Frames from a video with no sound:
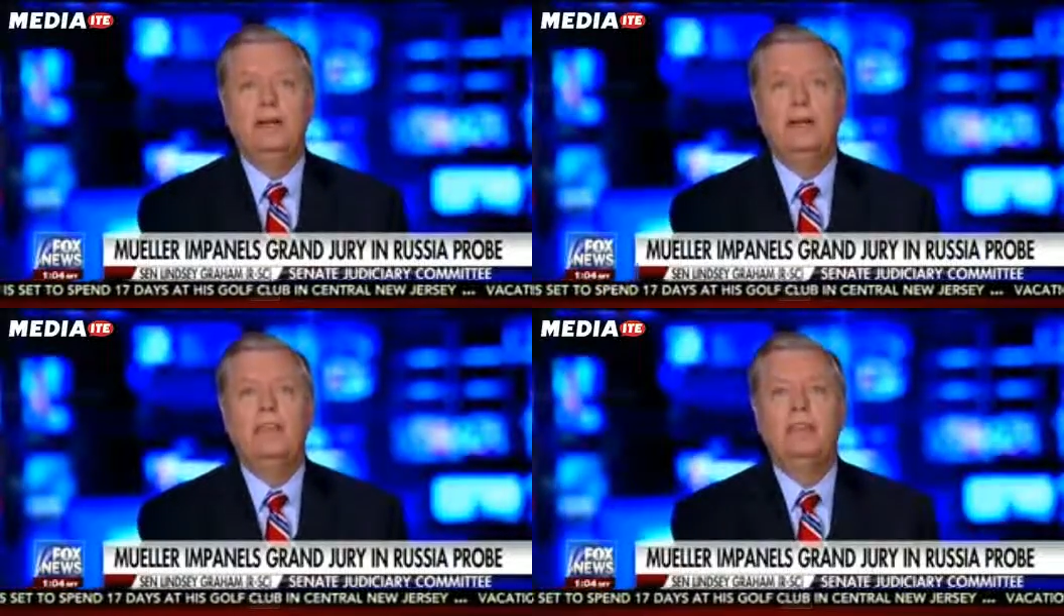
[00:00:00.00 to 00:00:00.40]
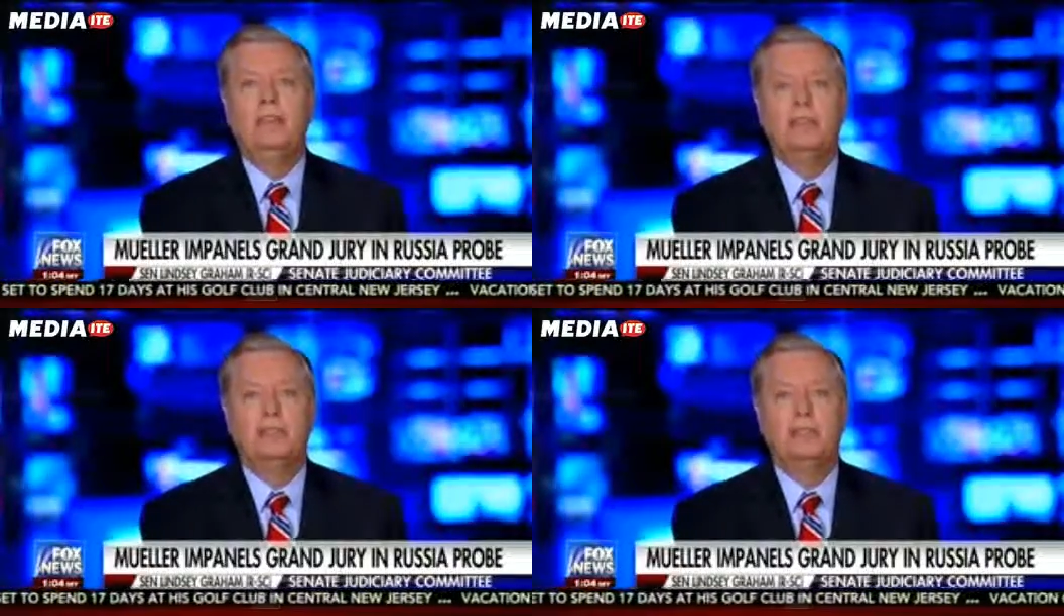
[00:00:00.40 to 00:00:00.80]
And I
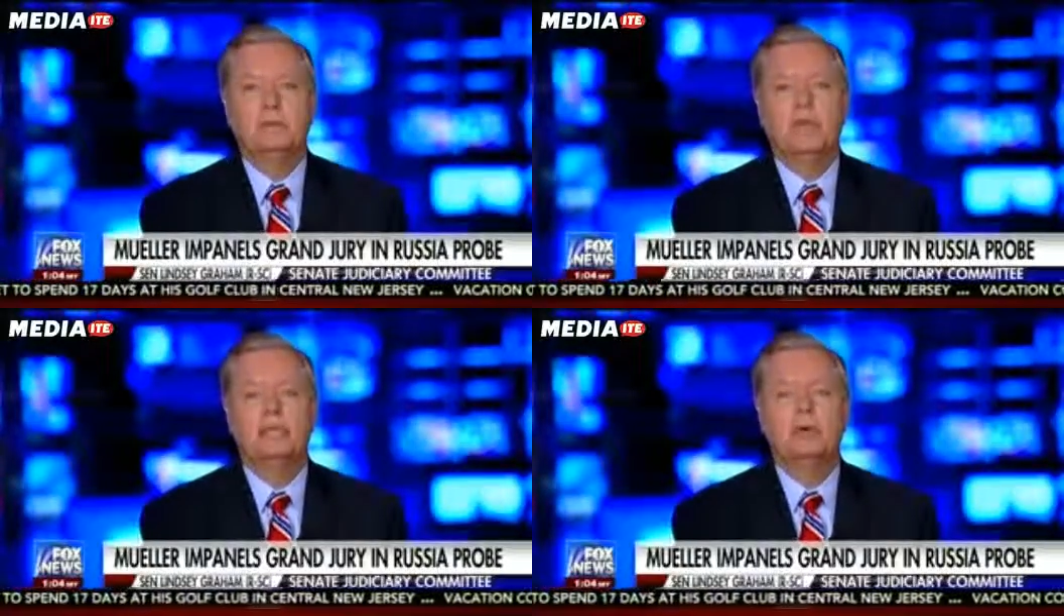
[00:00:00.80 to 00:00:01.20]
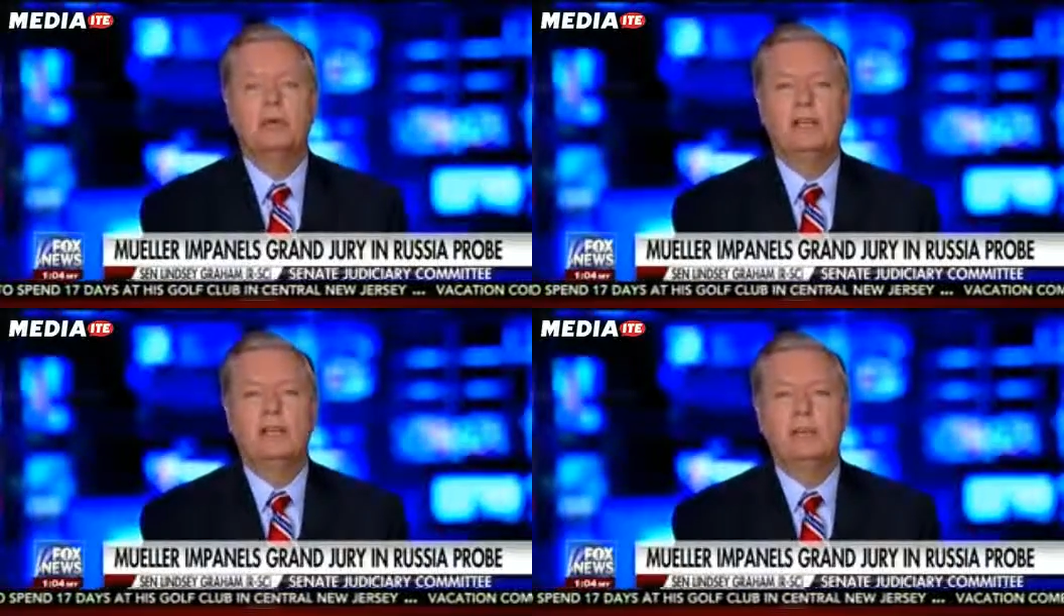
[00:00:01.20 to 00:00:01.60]
think that's the
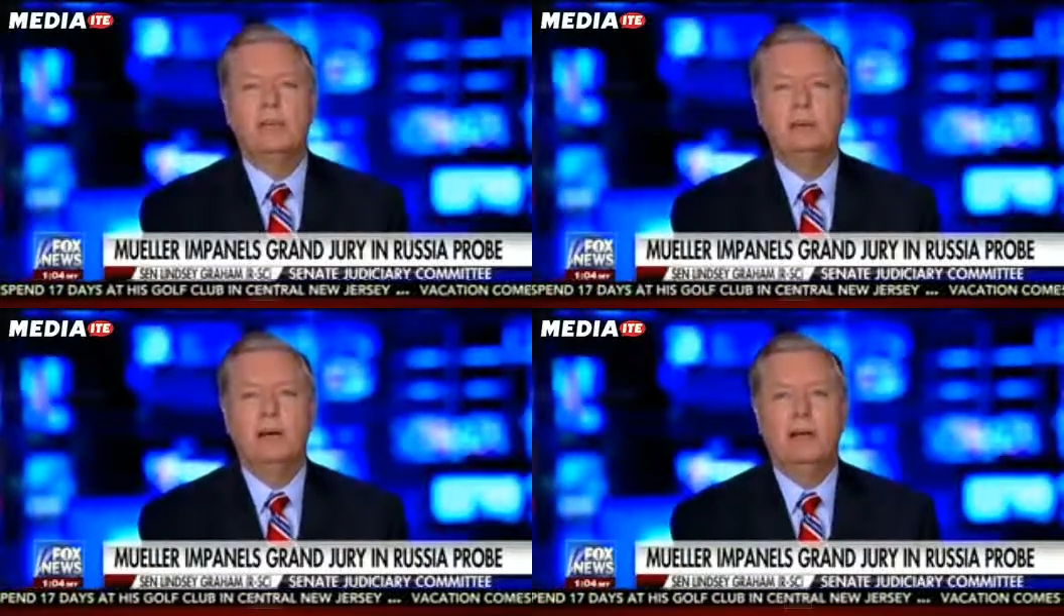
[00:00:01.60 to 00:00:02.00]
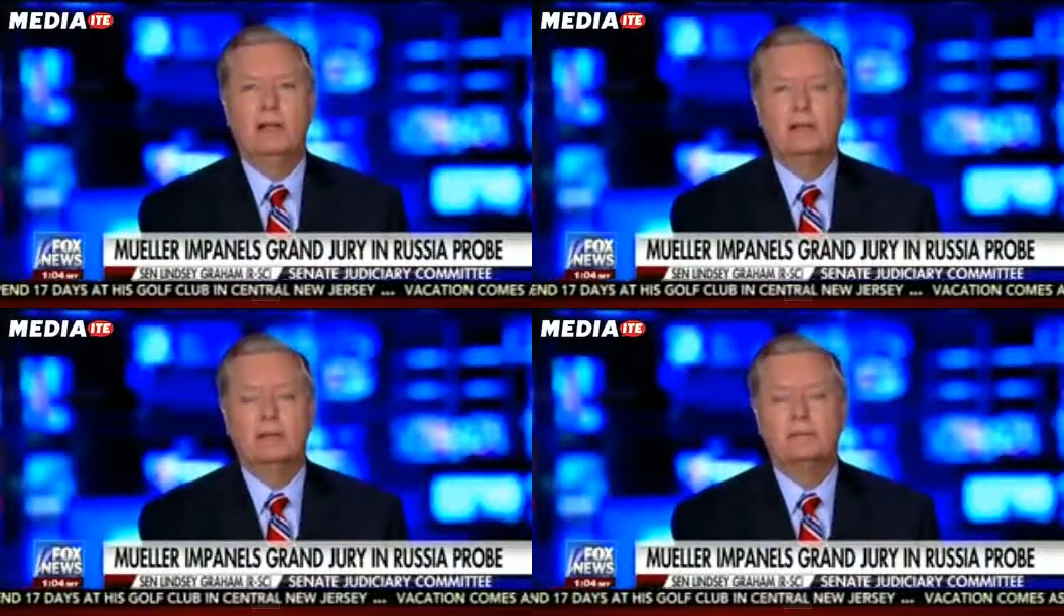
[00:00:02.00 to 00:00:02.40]
right check and
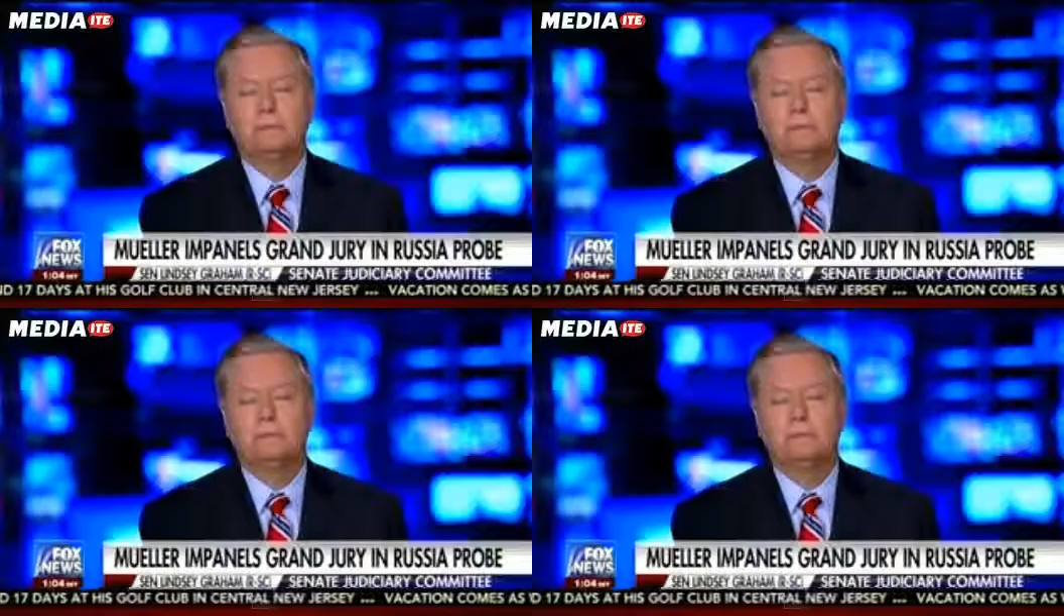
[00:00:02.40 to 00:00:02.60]
balance.